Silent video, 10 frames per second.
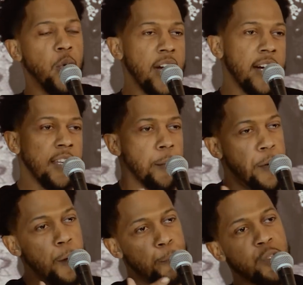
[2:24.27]
regular
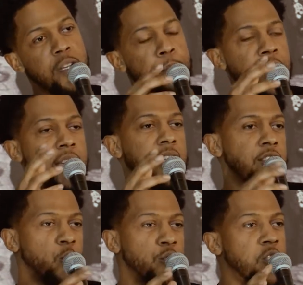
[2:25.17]
people's
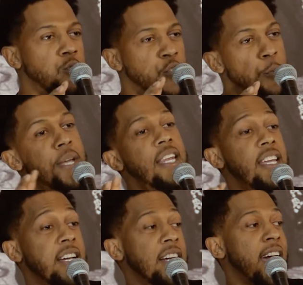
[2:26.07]
opinions through social
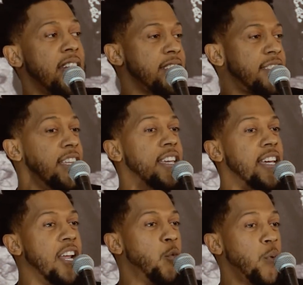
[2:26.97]
media got us
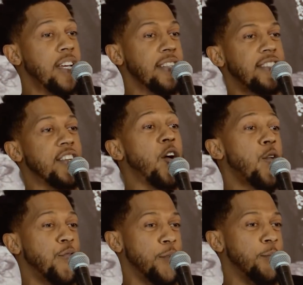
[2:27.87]
thinking that we can
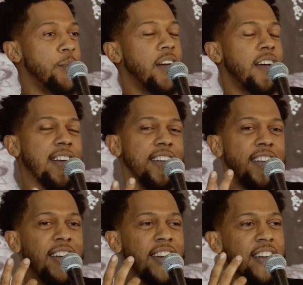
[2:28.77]
solve them. Hey,
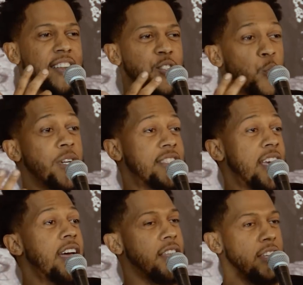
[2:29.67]
to
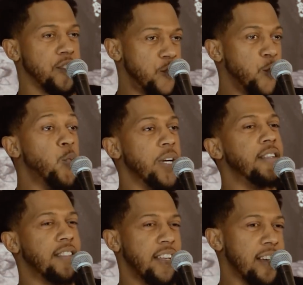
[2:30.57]
attack, let's do it.
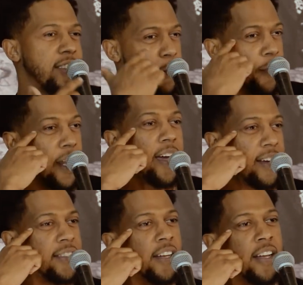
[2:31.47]
See, that's the
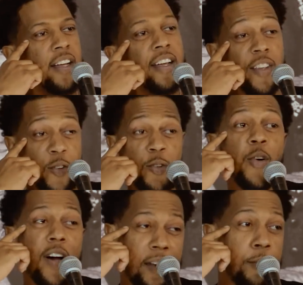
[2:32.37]
blacks. And you
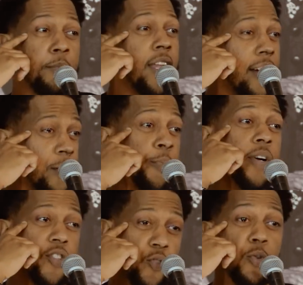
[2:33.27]
know how them blacks
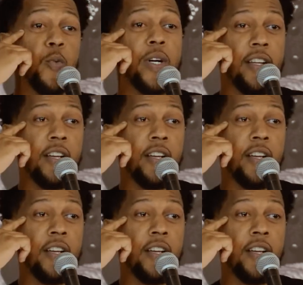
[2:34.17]
press through it.